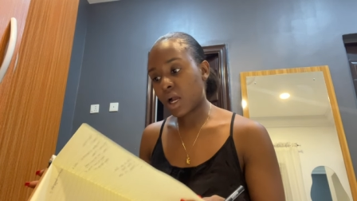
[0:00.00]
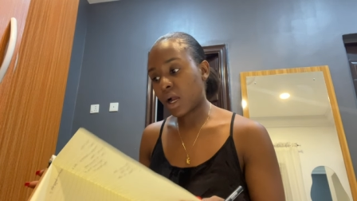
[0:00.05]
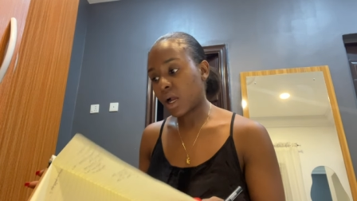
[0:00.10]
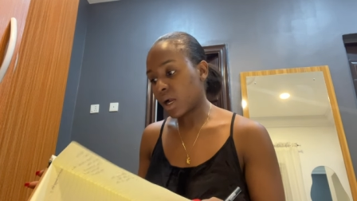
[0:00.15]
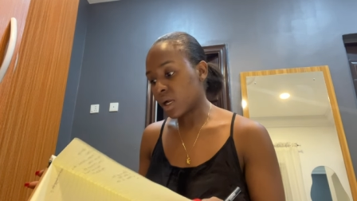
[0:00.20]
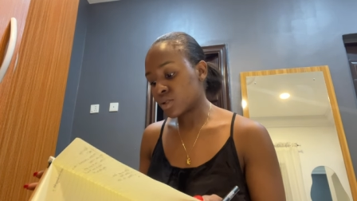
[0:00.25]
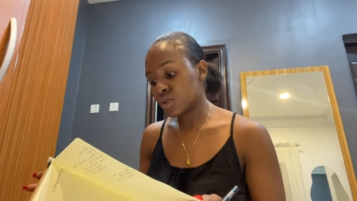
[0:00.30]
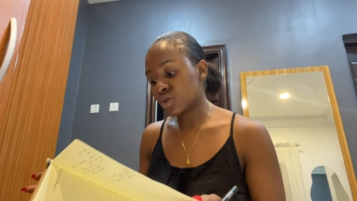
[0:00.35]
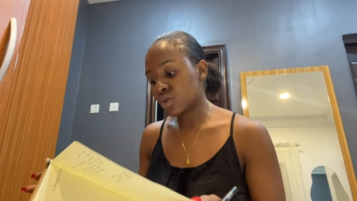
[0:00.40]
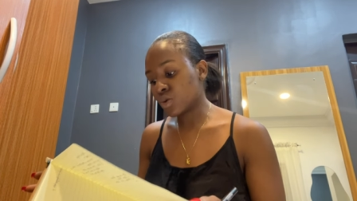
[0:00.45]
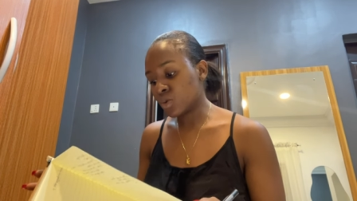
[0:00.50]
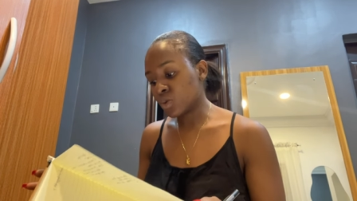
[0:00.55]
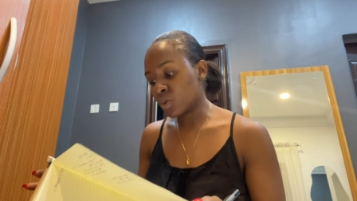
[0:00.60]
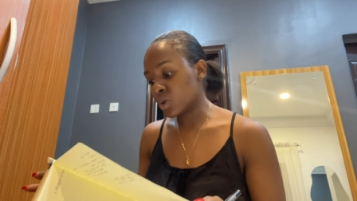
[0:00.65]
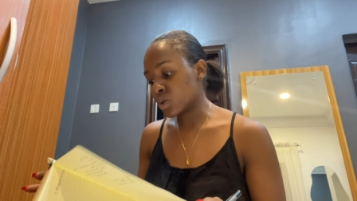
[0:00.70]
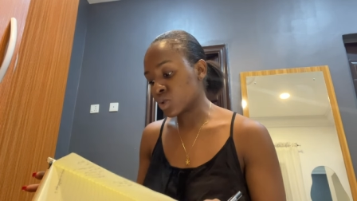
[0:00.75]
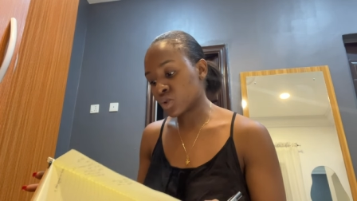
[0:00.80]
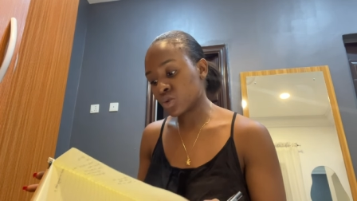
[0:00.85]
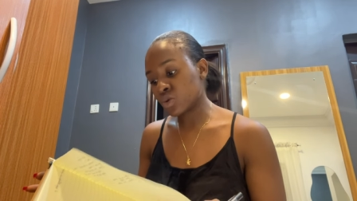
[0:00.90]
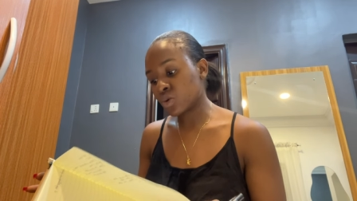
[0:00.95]
I don't
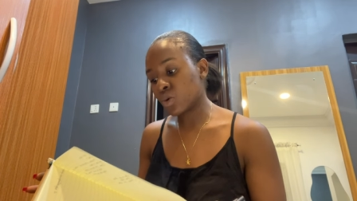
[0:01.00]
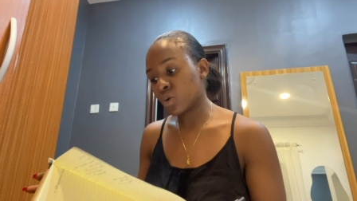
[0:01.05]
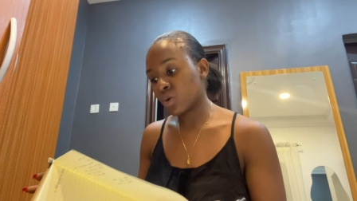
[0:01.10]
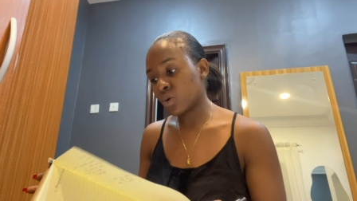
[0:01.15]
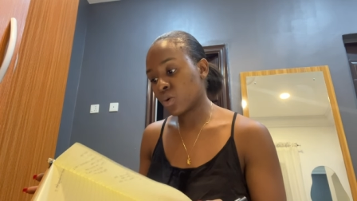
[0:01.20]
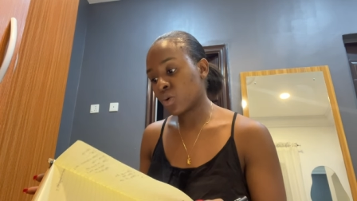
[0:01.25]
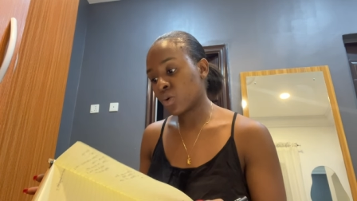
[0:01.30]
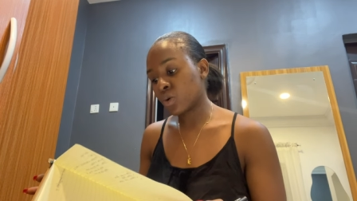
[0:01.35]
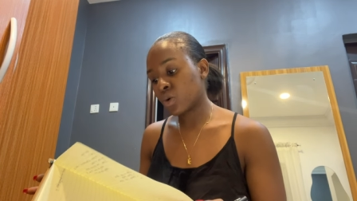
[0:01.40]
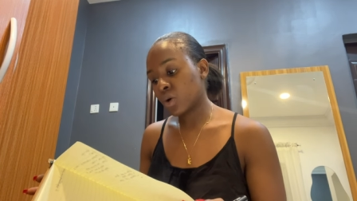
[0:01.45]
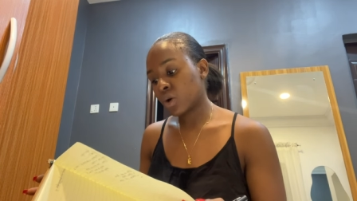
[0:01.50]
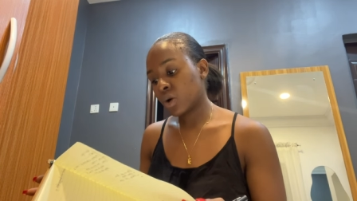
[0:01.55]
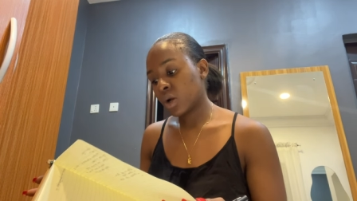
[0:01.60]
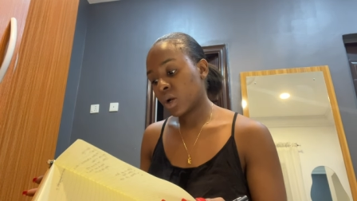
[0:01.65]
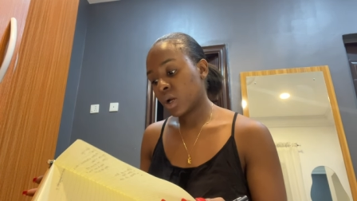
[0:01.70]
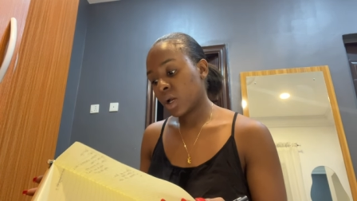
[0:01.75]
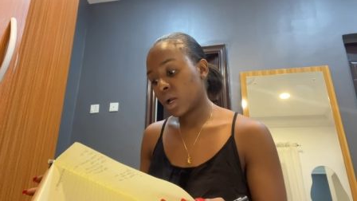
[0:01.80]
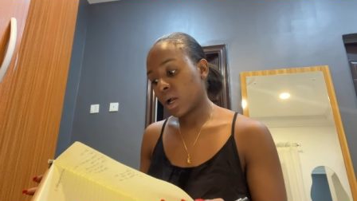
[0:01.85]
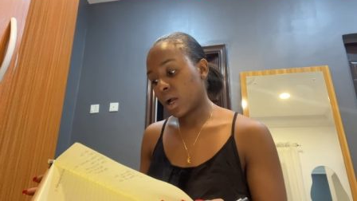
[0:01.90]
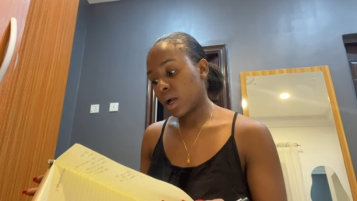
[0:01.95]
want to go
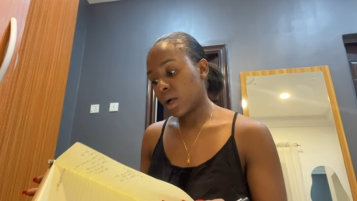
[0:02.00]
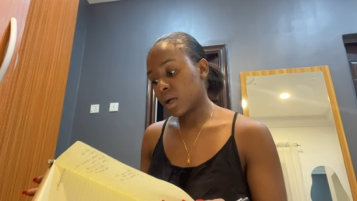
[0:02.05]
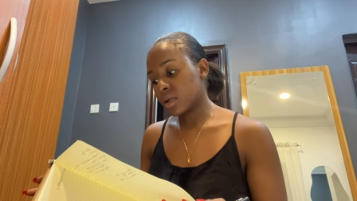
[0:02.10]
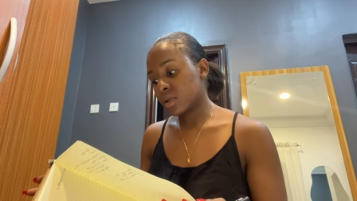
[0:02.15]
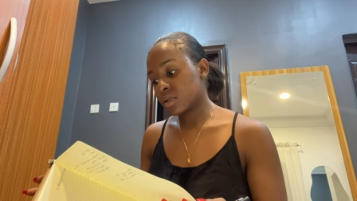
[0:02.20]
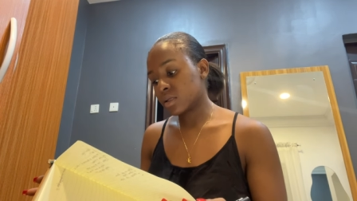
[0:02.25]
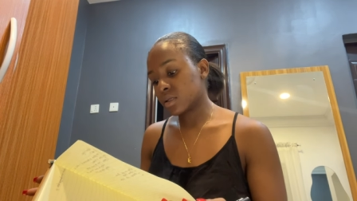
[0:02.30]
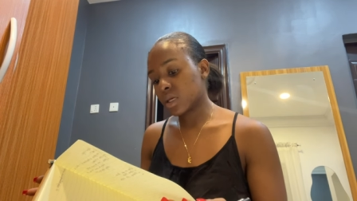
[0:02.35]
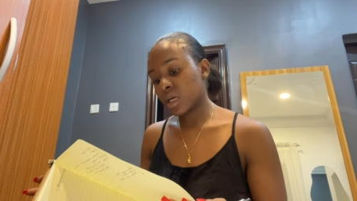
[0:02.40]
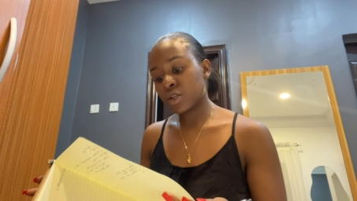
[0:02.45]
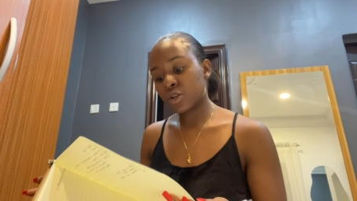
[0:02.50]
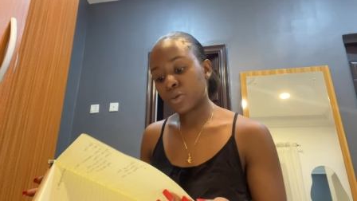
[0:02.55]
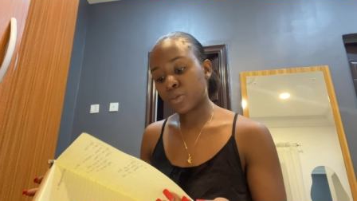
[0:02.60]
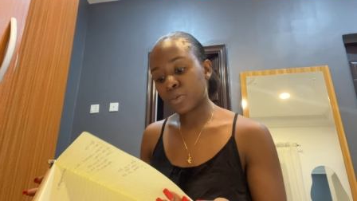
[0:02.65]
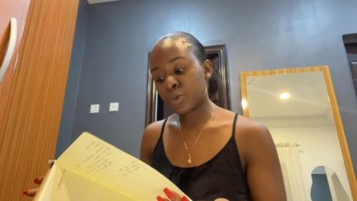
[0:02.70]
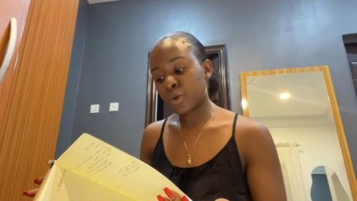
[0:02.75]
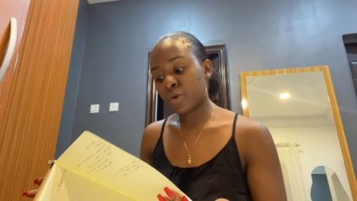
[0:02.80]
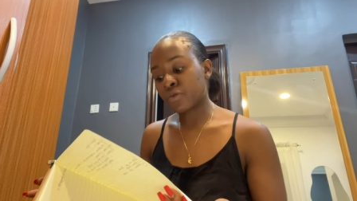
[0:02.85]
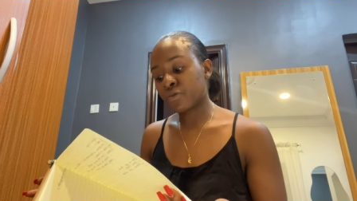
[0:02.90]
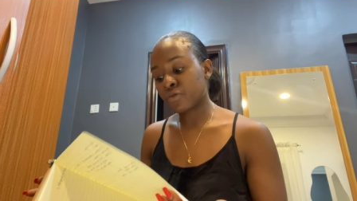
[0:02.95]
and end
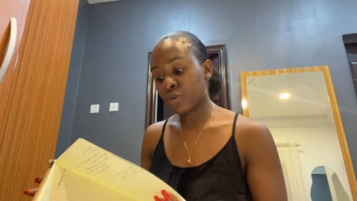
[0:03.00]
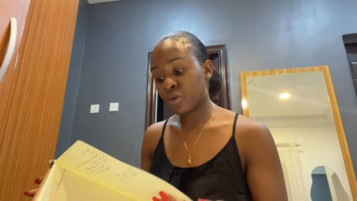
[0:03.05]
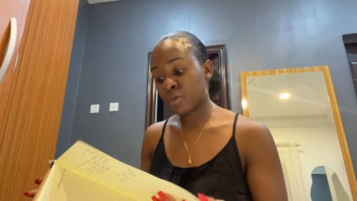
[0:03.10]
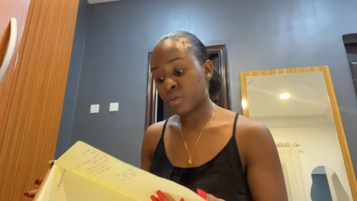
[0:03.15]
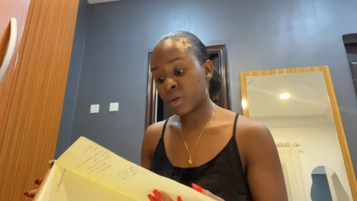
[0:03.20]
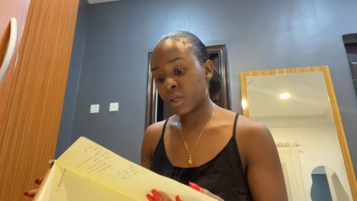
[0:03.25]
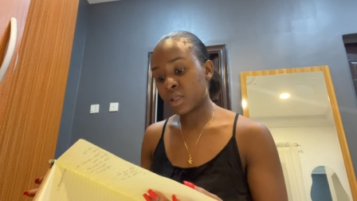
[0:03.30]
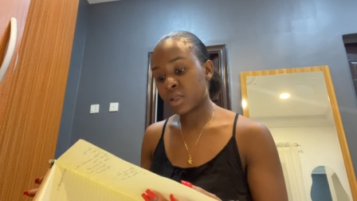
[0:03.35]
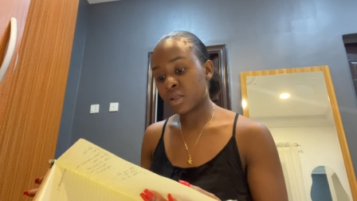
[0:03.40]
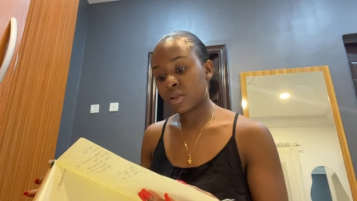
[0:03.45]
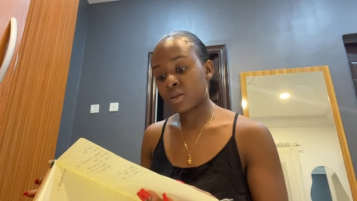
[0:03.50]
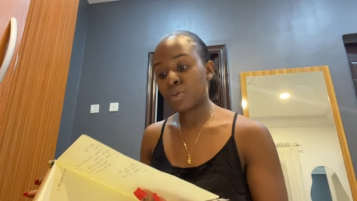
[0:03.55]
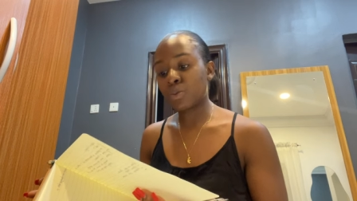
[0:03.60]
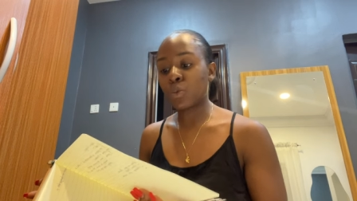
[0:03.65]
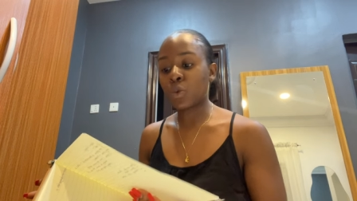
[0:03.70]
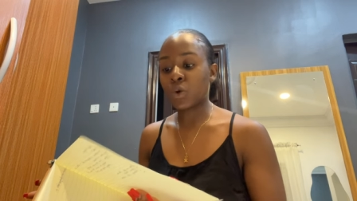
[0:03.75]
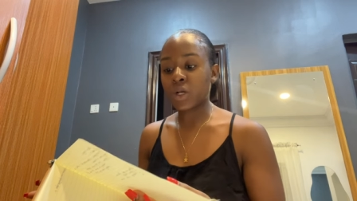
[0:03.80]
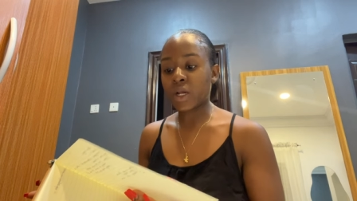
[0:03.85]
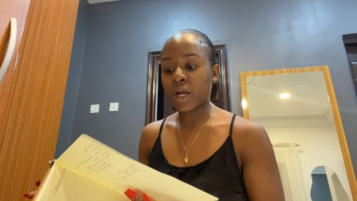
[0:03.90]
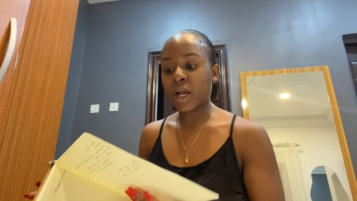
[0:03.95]
up not filming
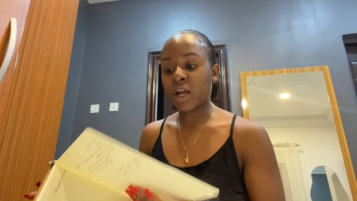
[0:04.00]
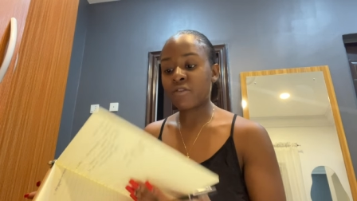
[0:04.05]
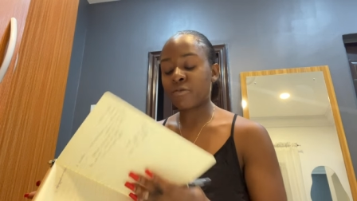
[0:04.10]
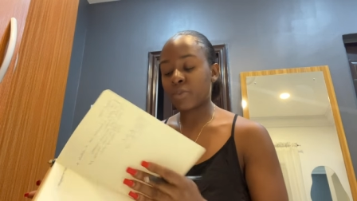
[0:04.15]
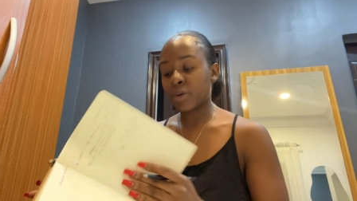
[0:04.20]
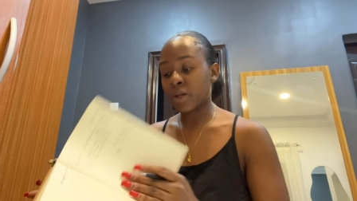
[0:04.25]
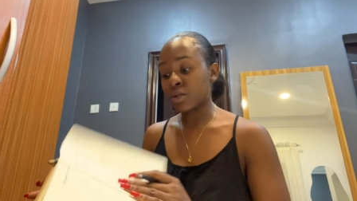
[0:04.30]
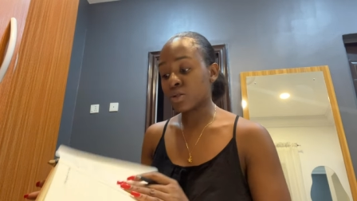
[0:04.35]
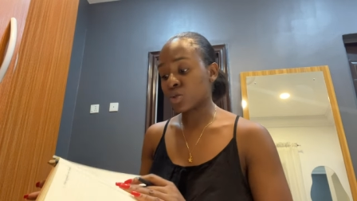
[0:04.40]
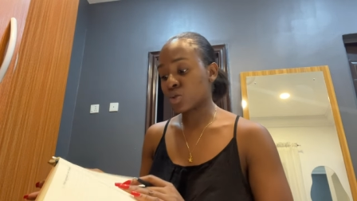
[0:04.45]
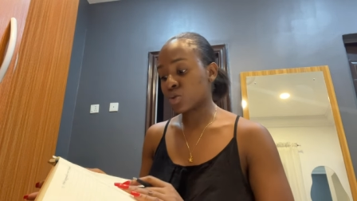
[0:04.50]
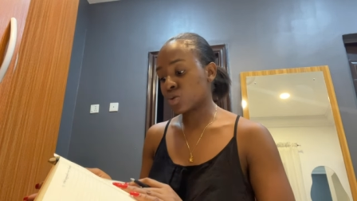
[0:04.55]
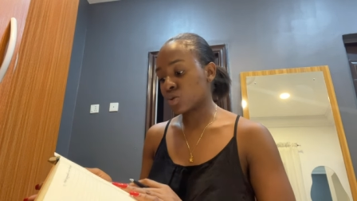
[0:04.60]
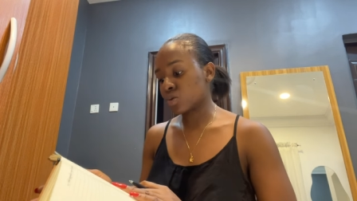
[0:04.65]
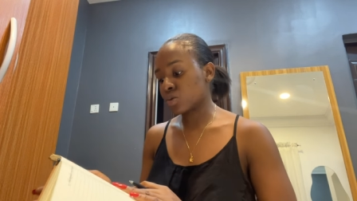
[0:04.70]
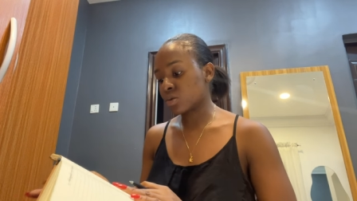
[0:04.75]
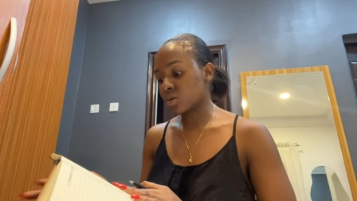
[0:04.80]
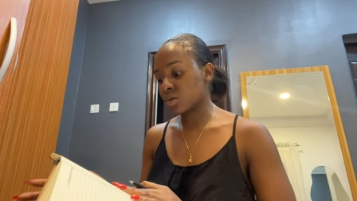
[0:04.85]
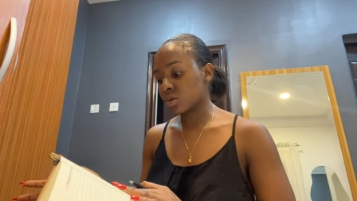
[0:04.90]
what I have planned to do.